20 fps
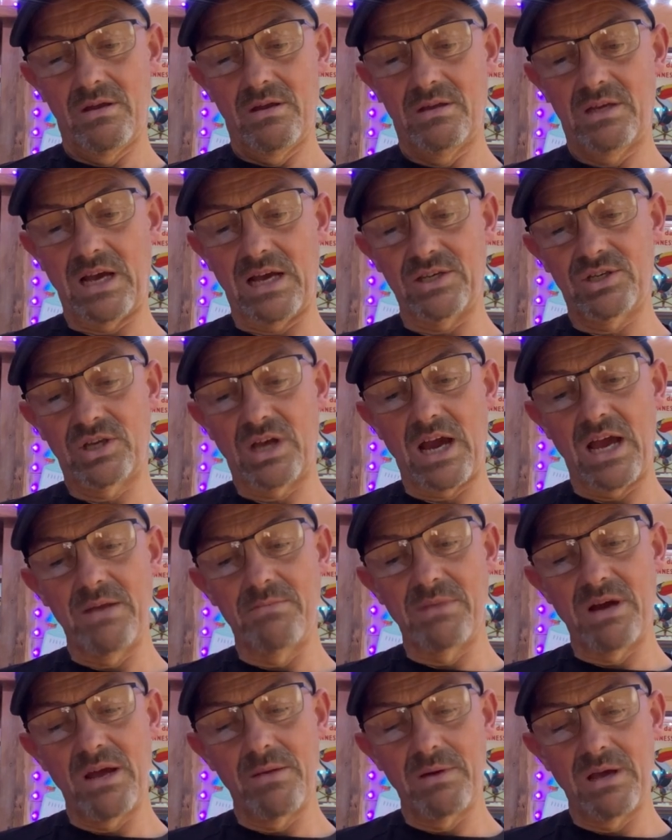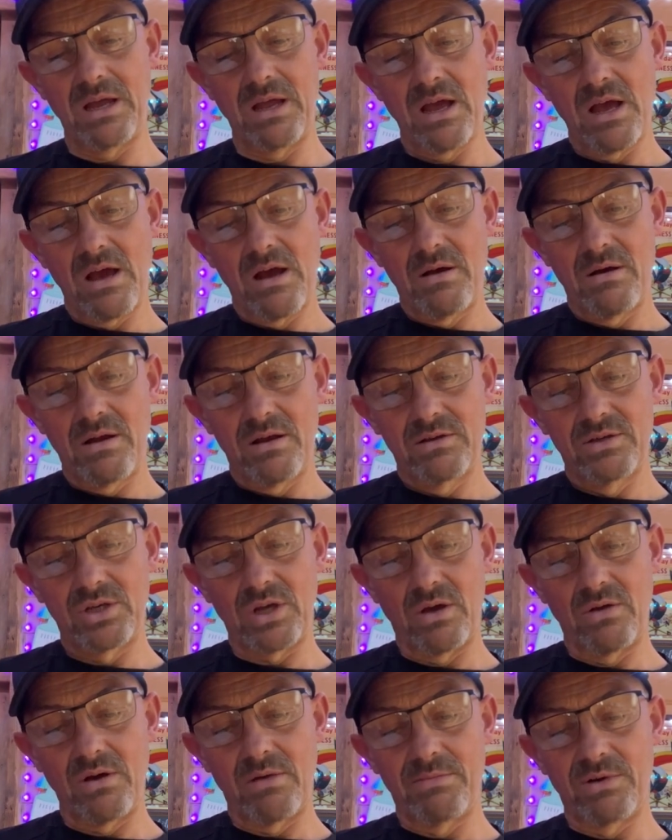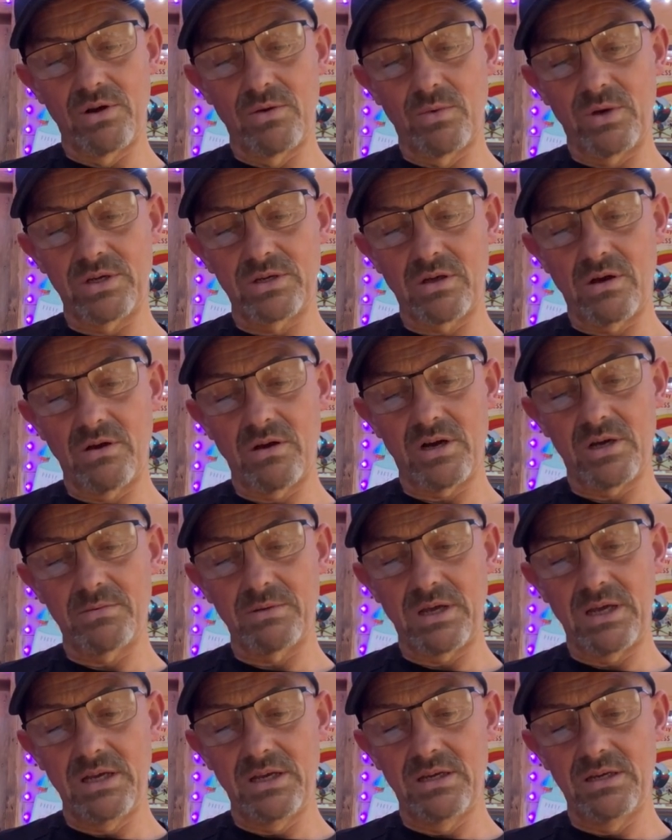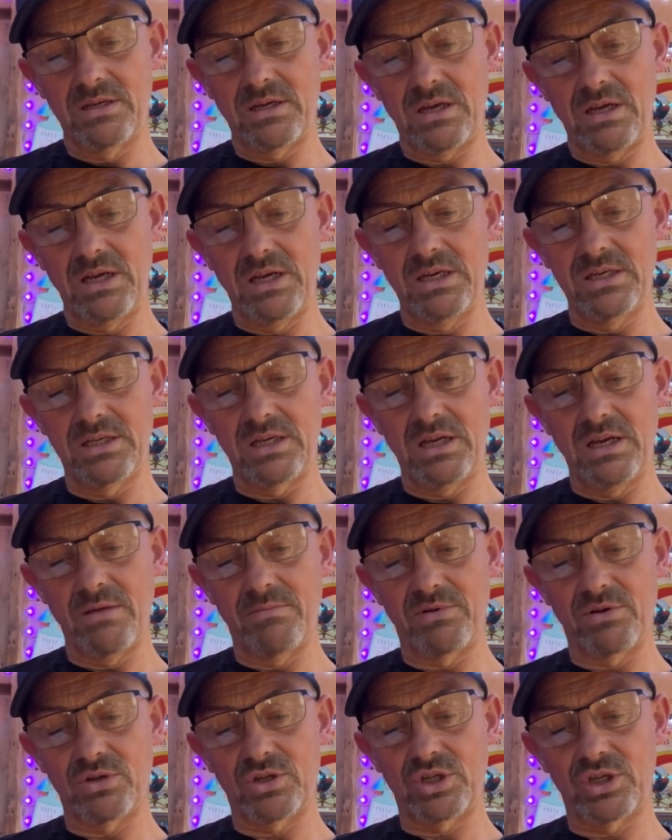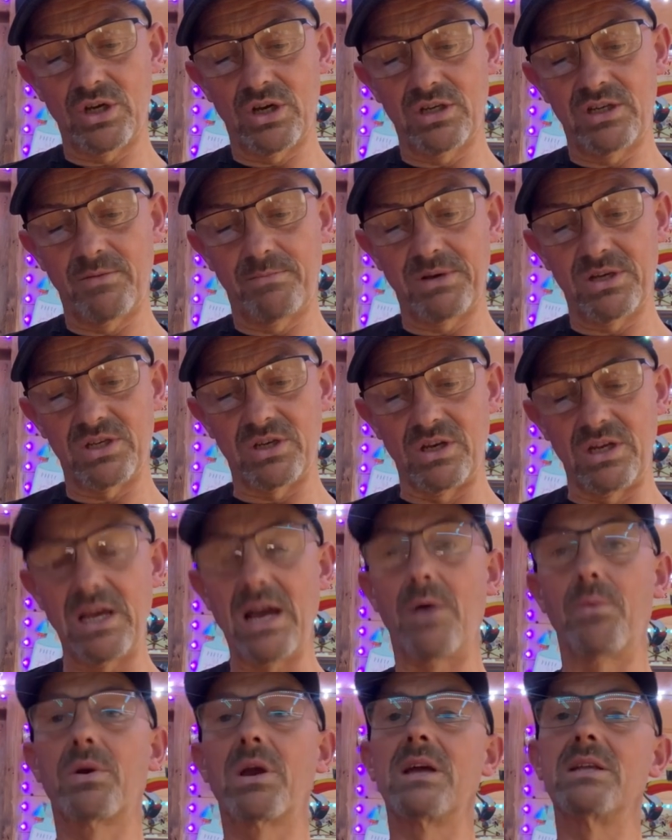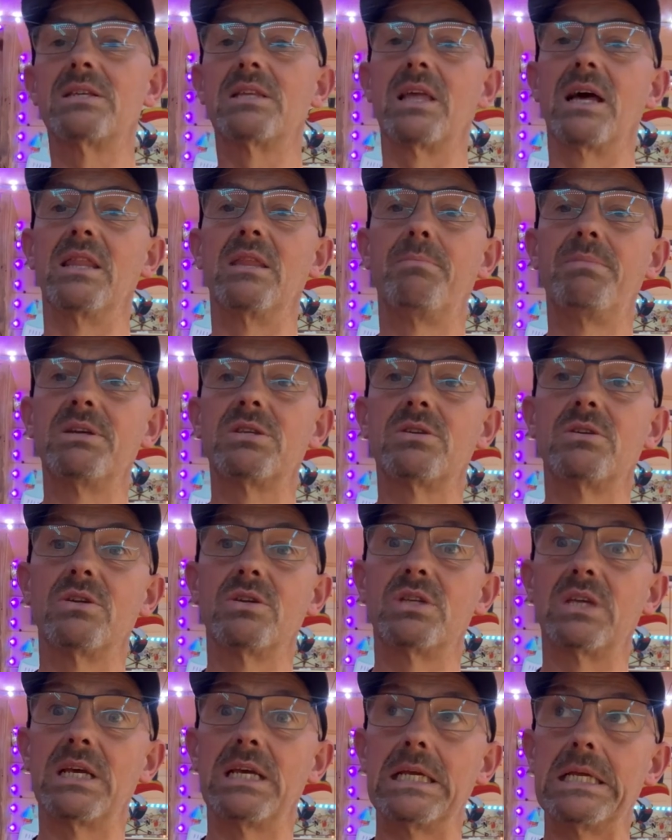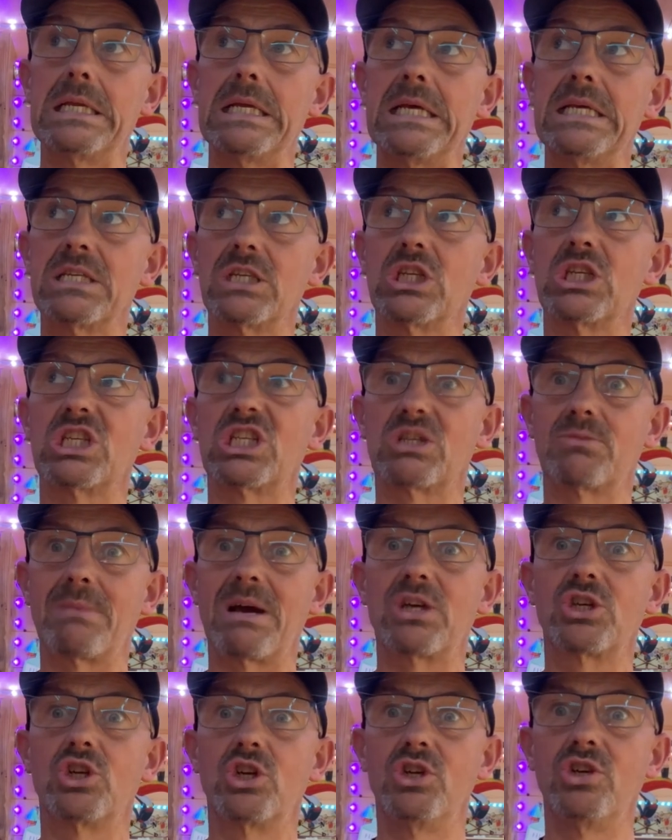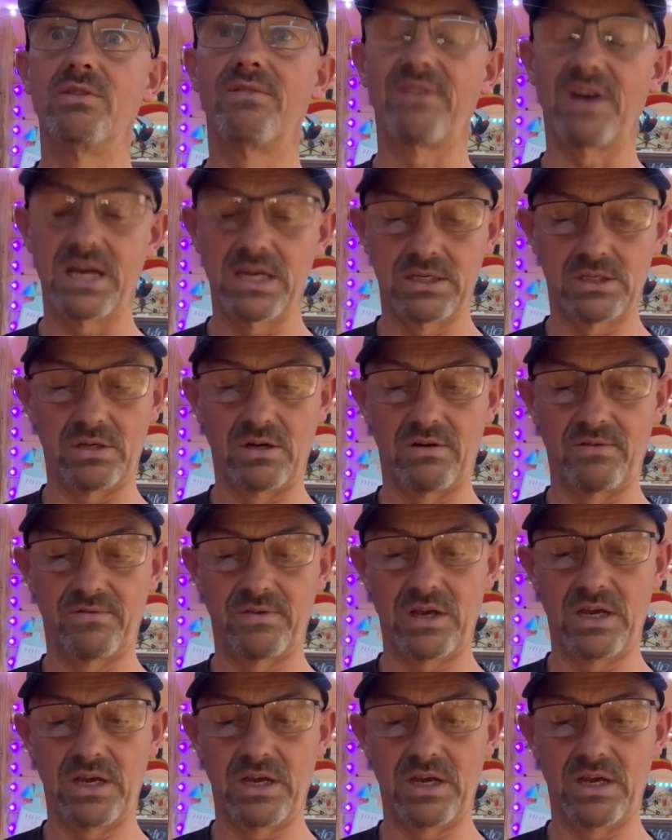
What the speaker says: Cascade, maybe. So a modern West Coast, easy but assertive bitterness. Yeah, we'll get into that. The bitterness isn't smashing your face off.